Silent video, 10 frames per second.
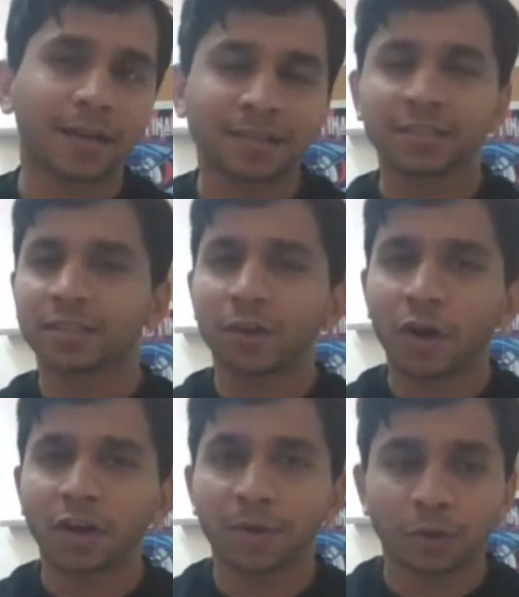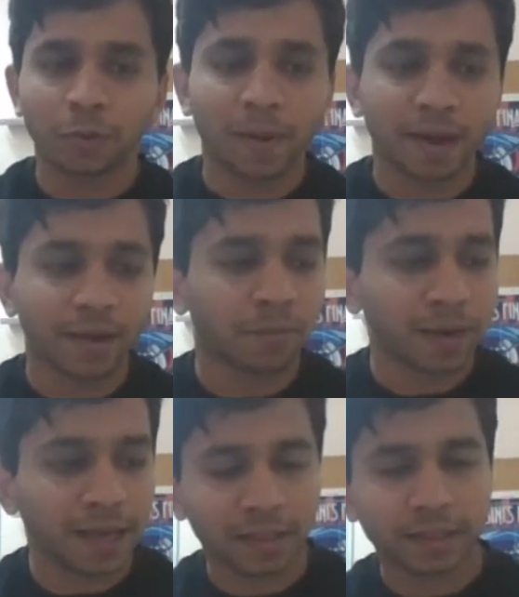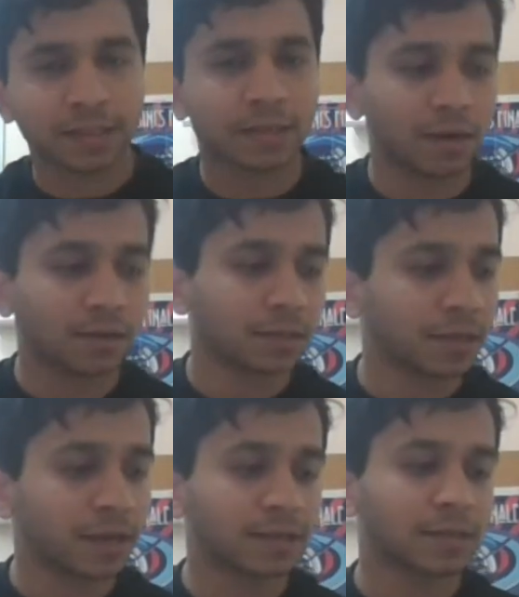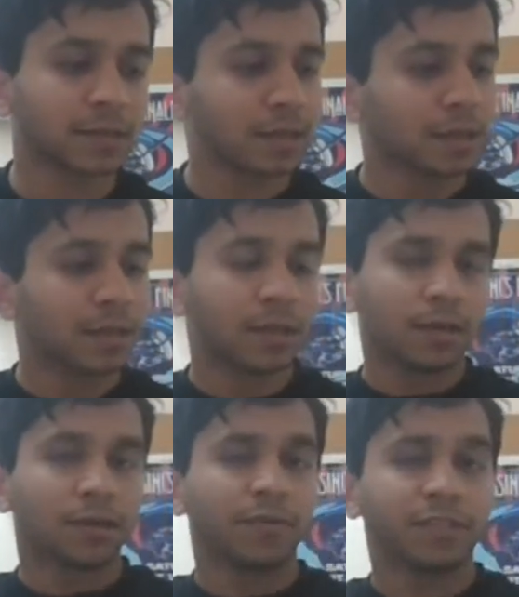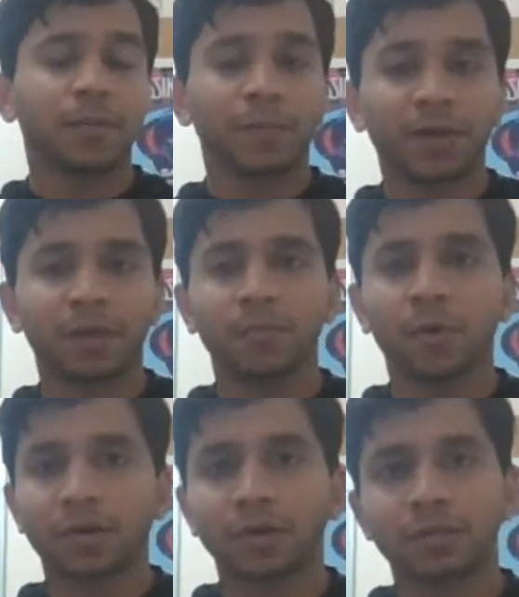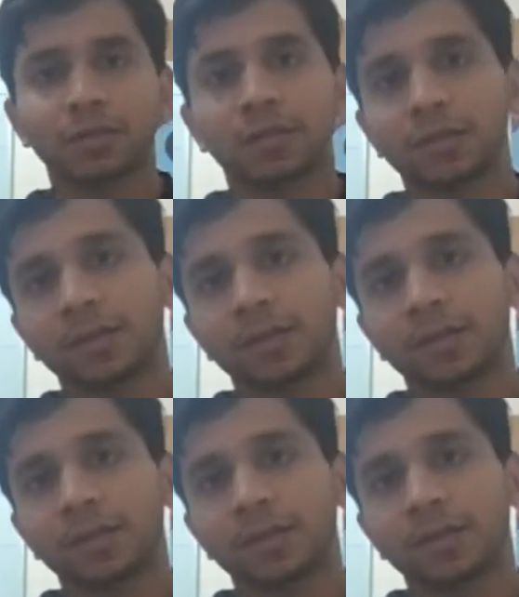it's just not coming to my mind. But I think these are the things which are pretty important.